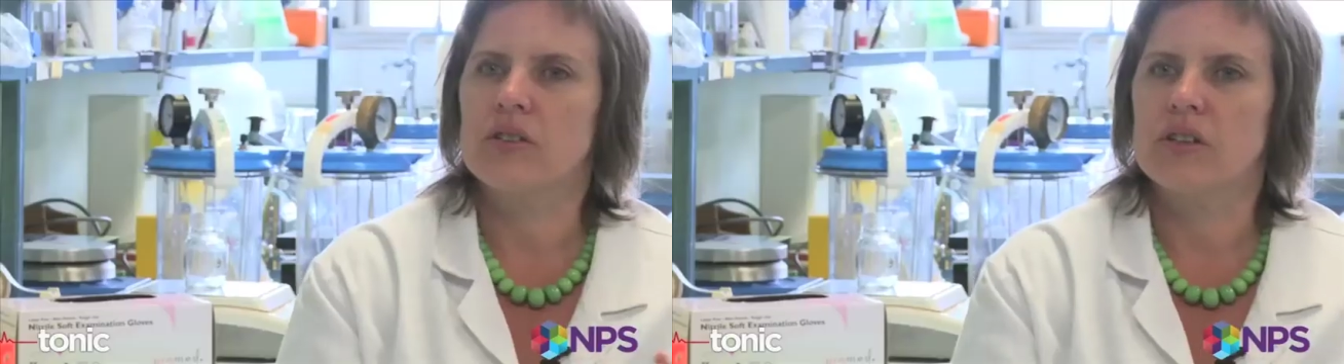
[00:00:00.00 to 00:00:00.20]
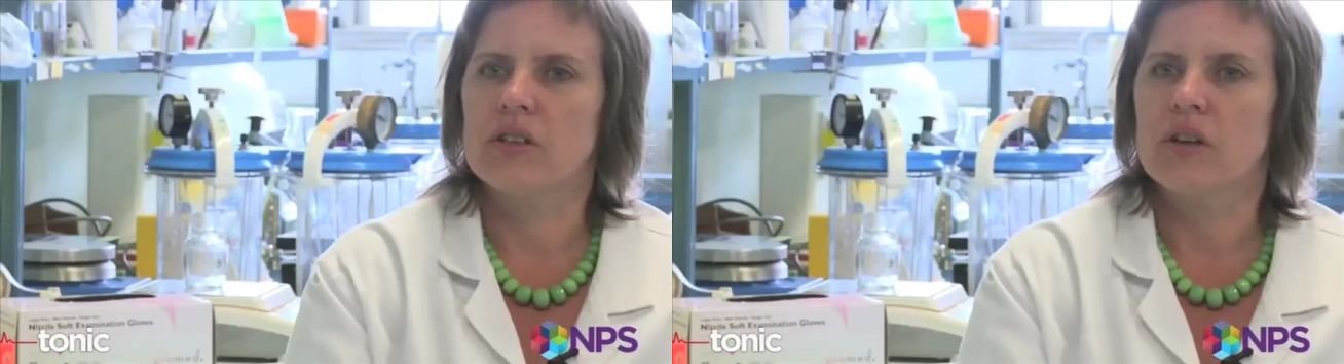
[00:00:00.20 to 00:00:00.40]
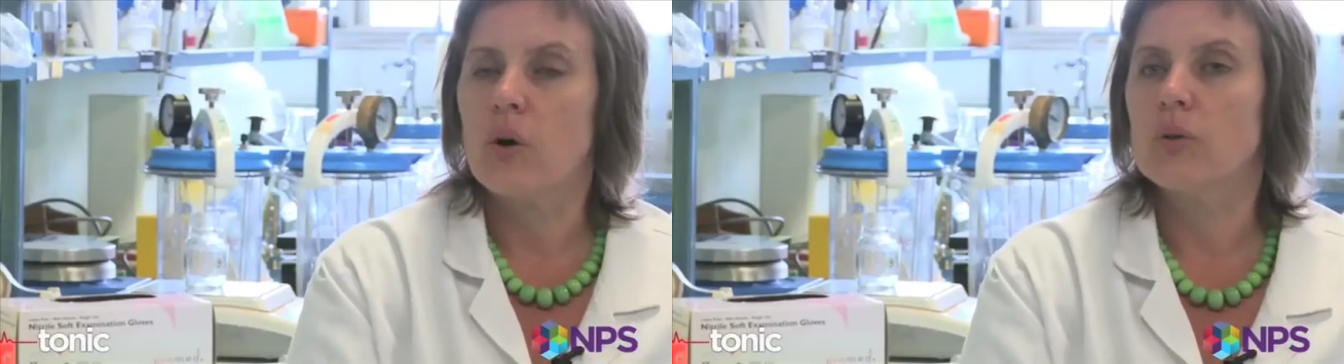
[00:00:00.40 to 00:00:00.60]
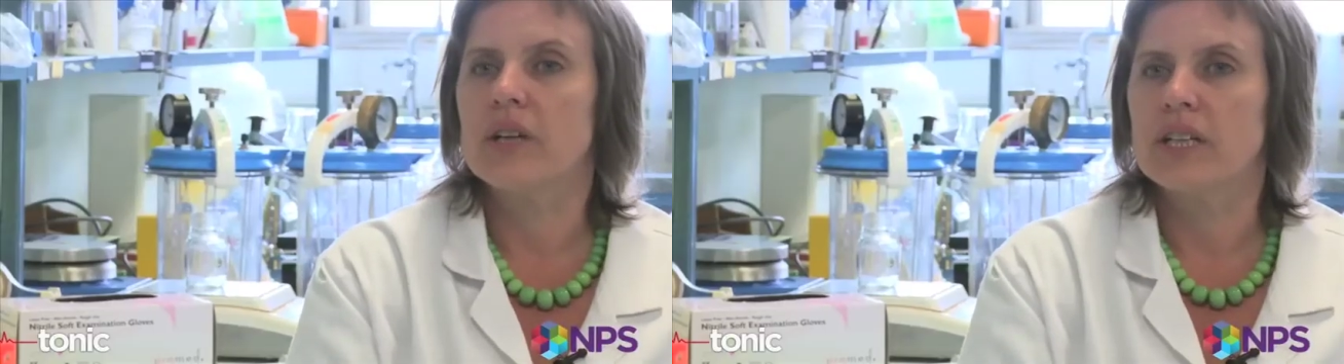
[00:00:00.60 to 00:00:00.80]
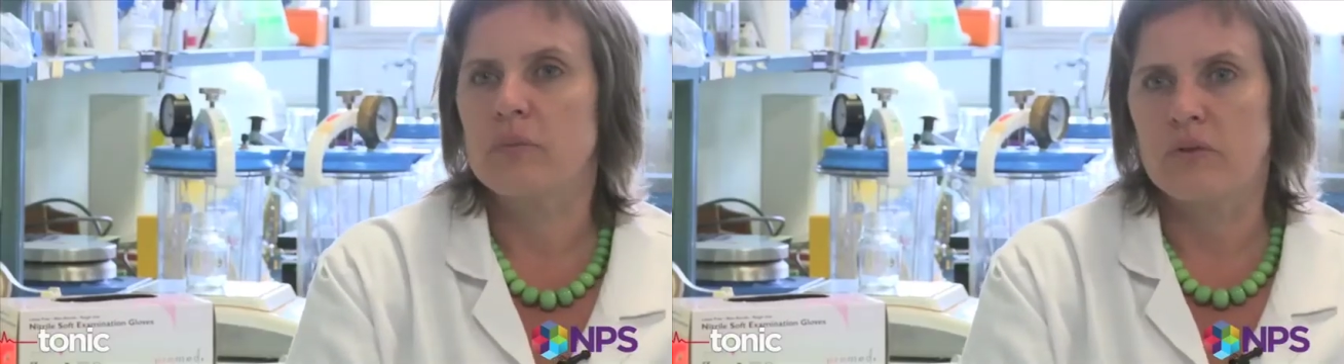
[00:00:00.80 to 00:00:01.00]
to the old
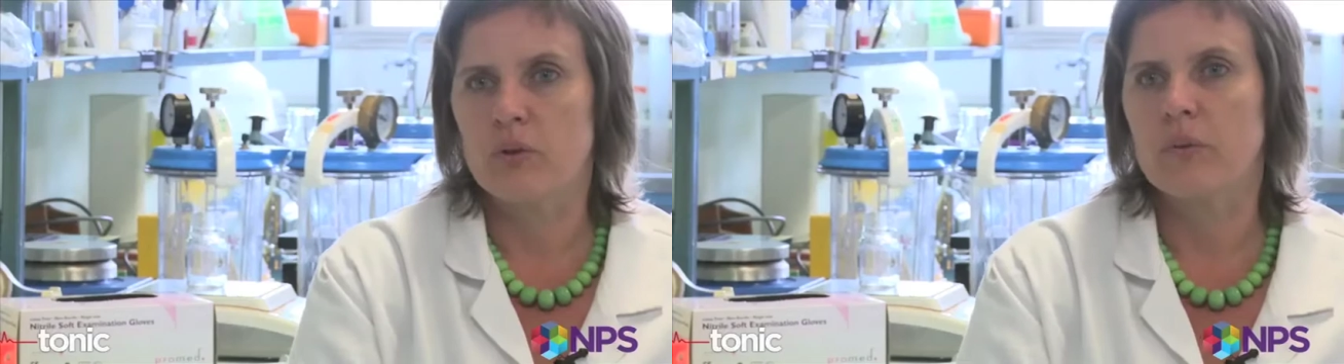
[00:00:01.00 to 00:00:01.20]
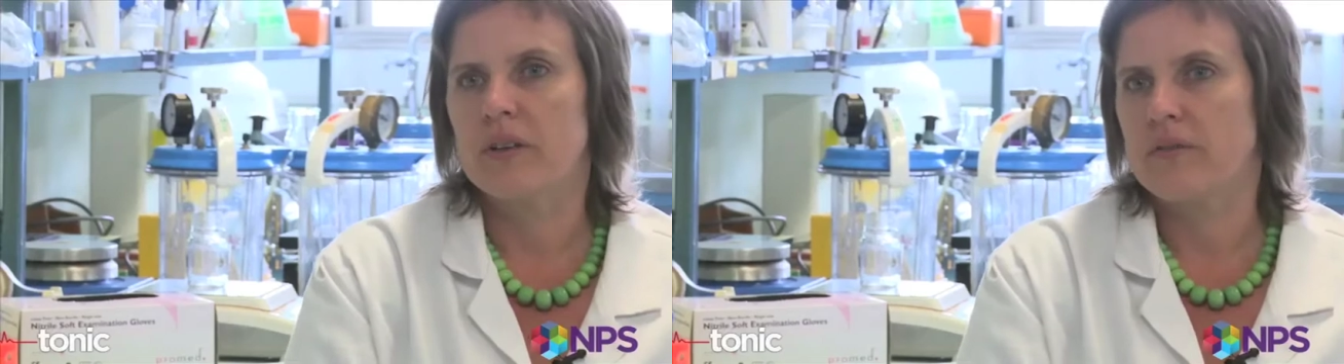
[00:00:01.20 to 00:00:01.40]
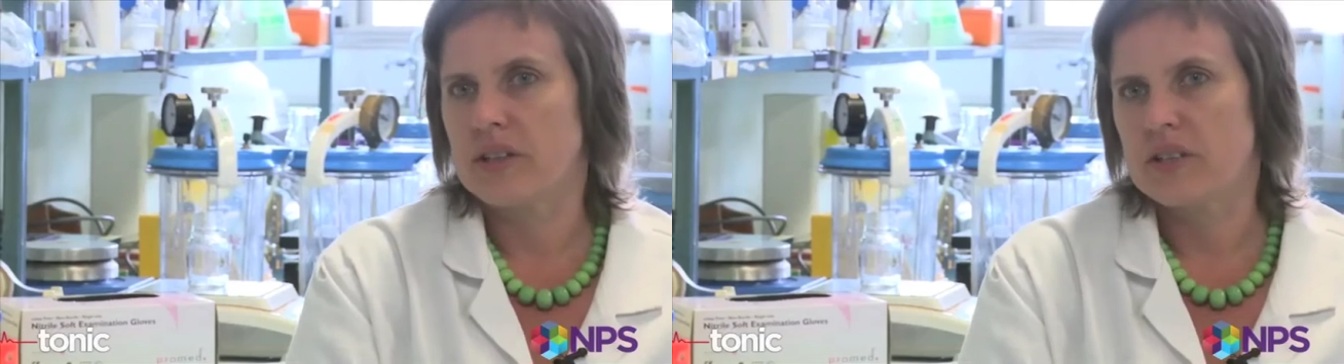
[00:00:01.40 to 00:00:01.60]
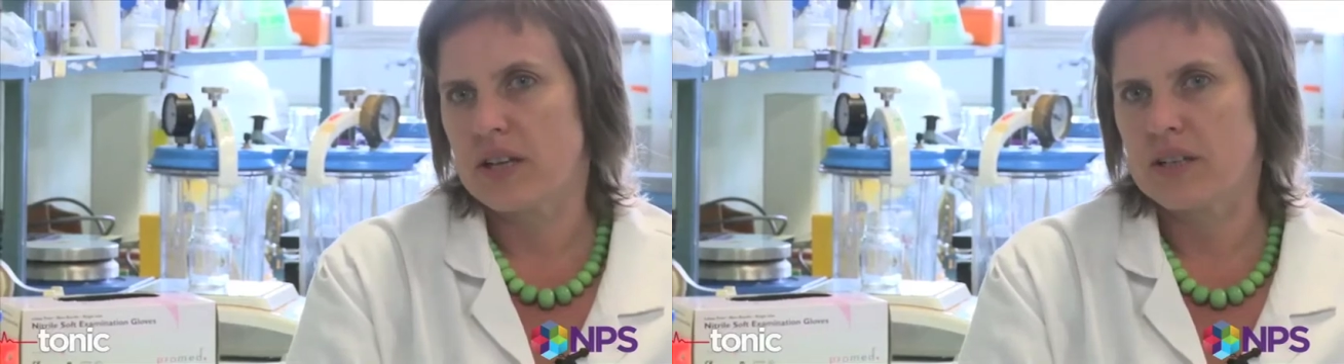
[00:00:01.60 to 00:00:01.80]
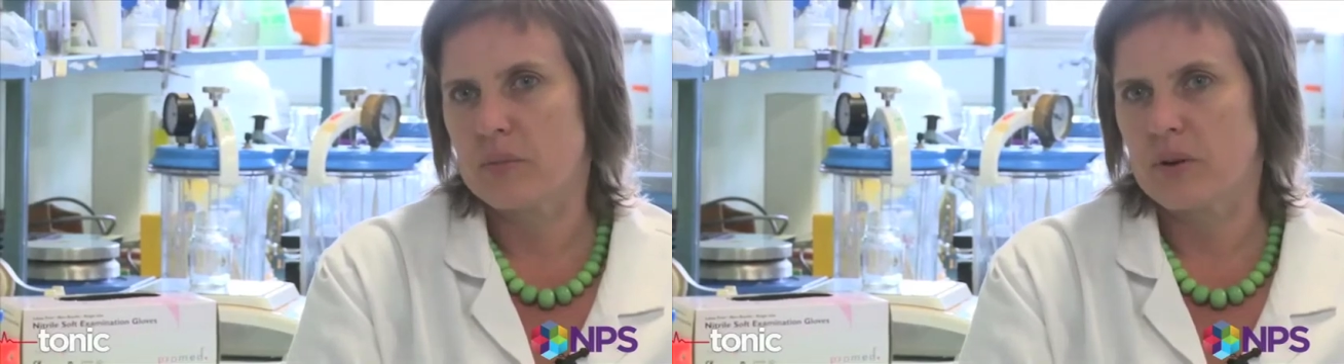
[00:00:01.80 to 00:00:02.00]
days before we invented
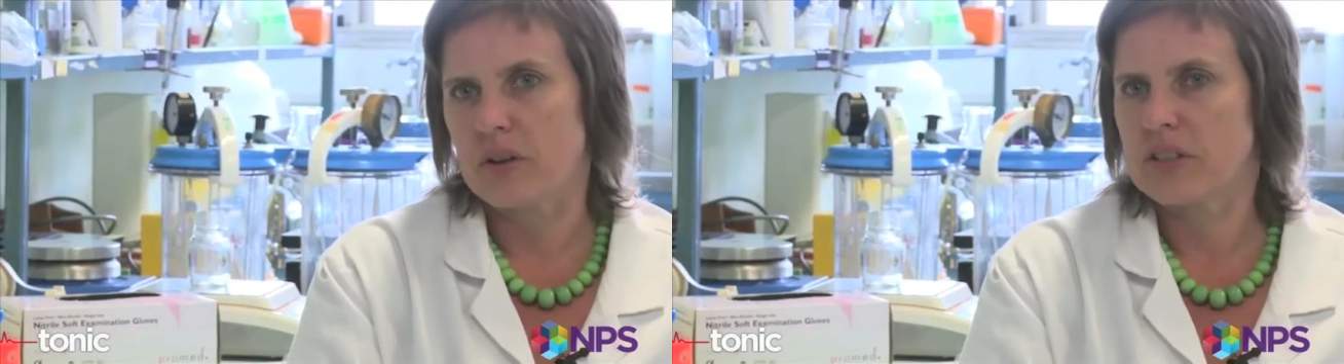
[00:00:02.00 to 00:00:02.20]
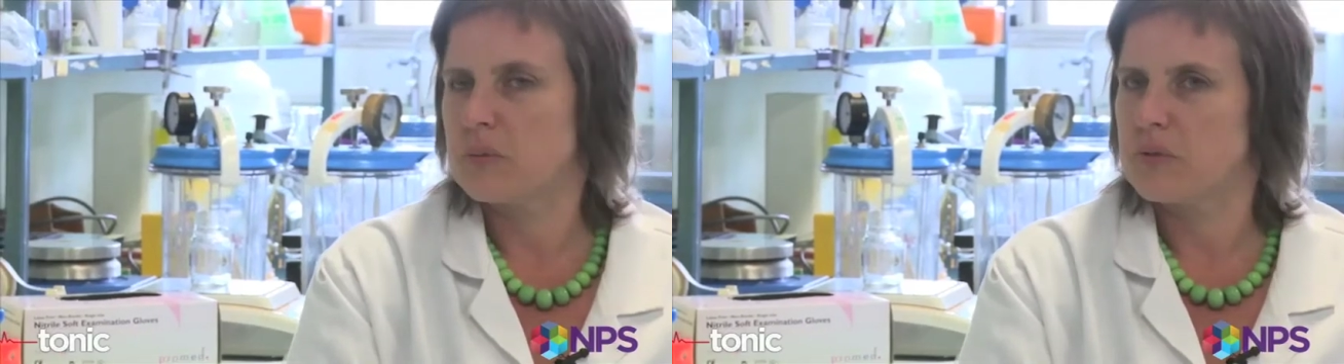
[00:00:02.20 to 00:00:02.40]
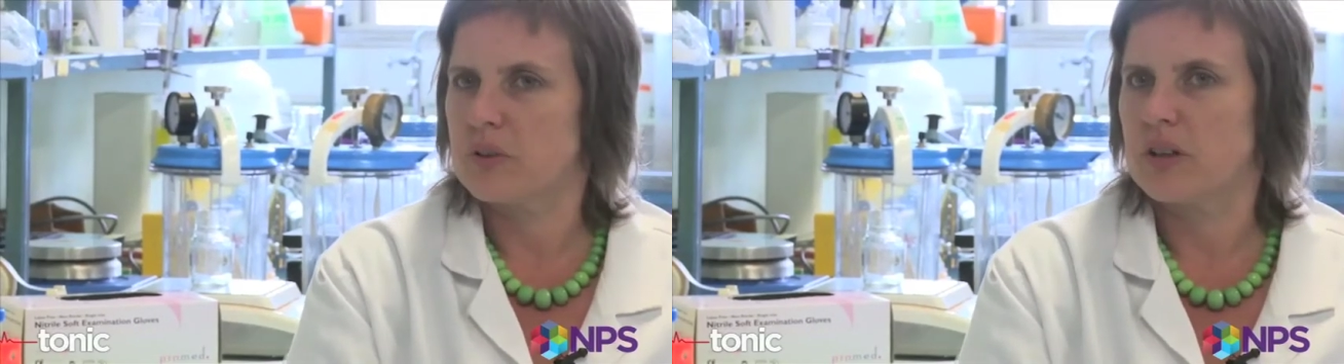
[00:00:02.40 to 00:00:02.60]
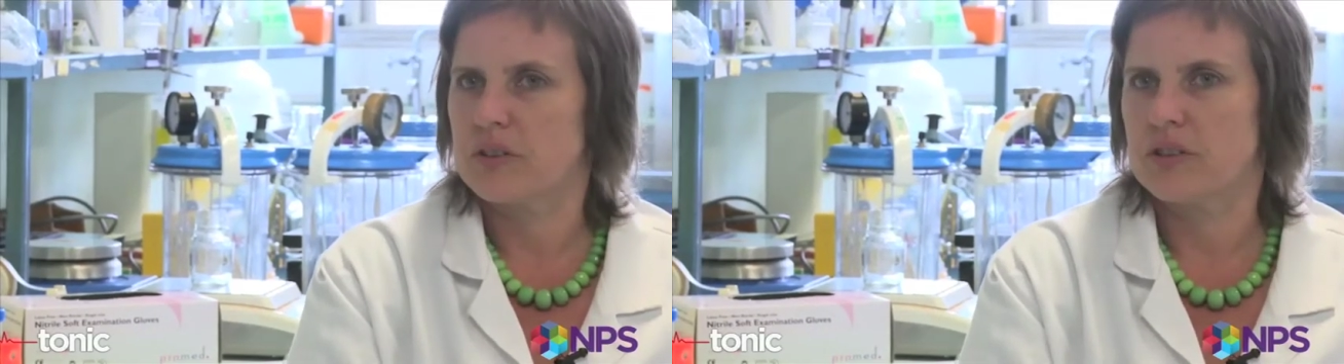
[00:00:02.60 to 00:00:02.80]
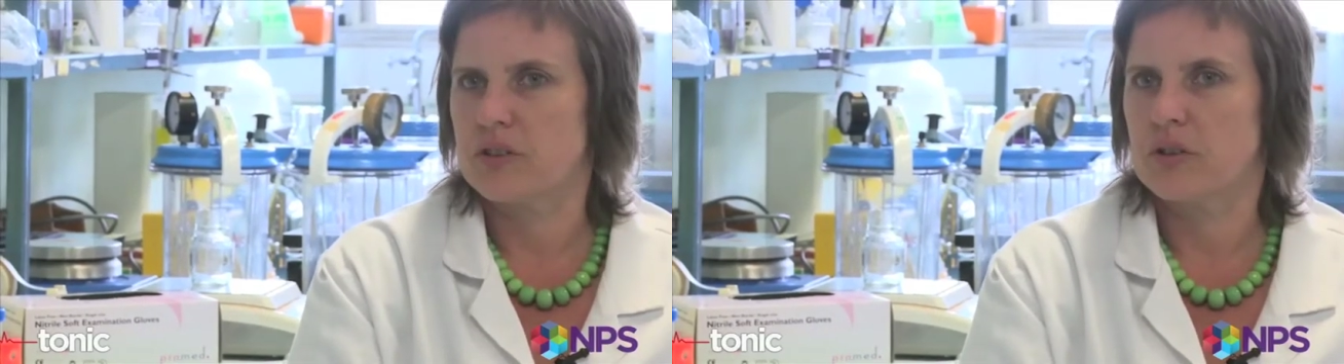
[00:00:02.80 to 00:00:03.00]
antibiotics, and we've got
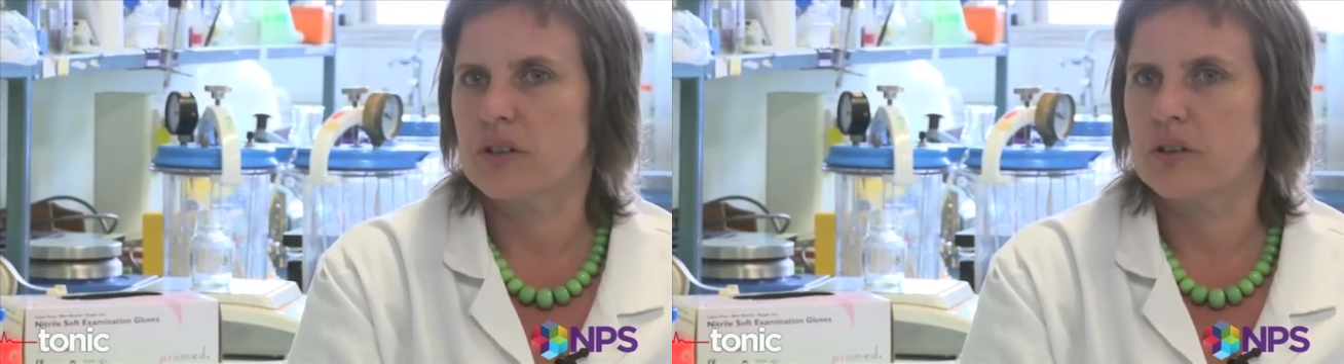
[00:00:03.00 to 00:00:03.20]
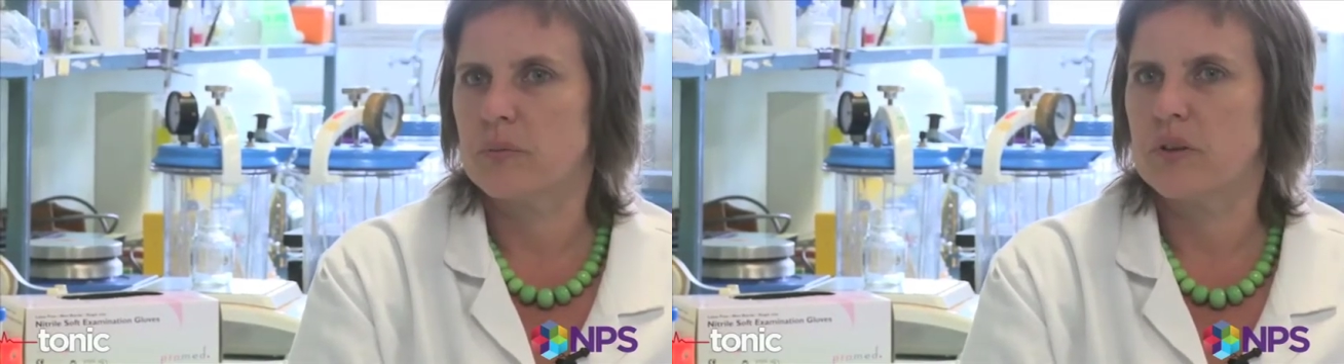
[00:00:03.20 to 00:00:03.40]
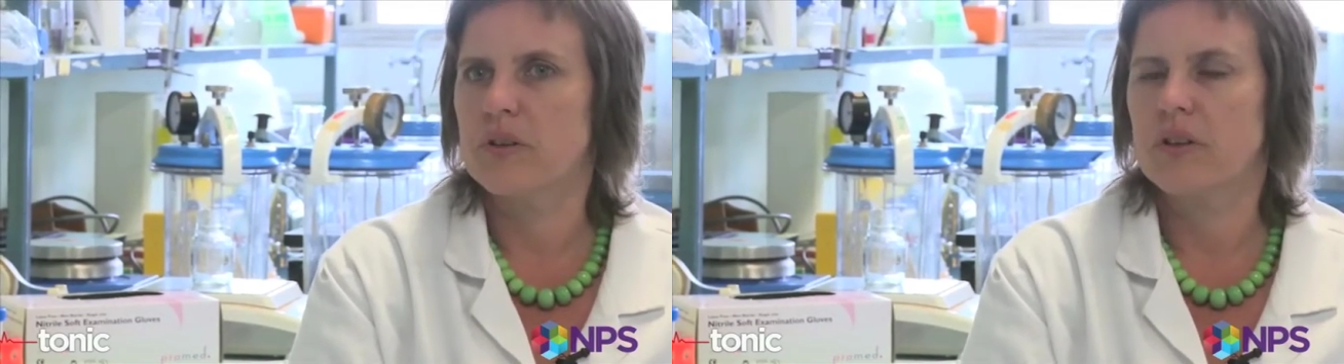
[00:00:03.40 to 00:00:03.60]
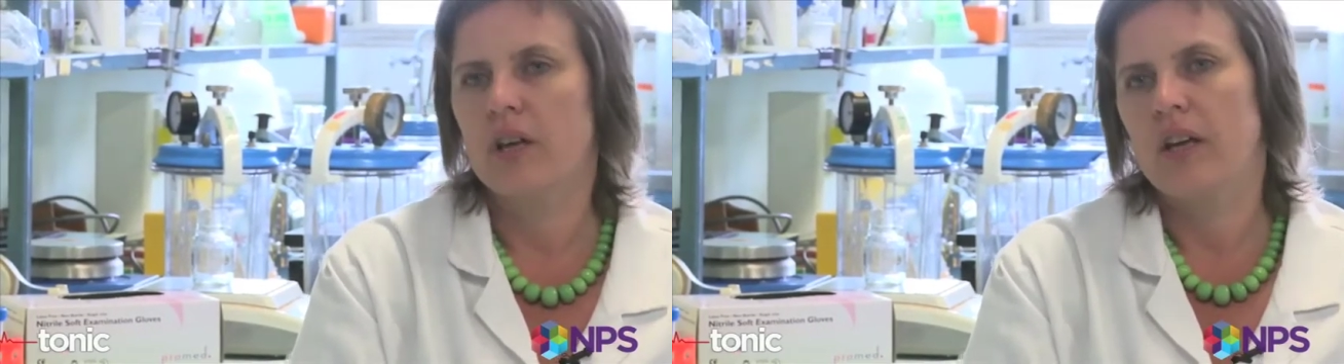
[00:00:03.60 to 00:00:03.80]
nothing to treat them with.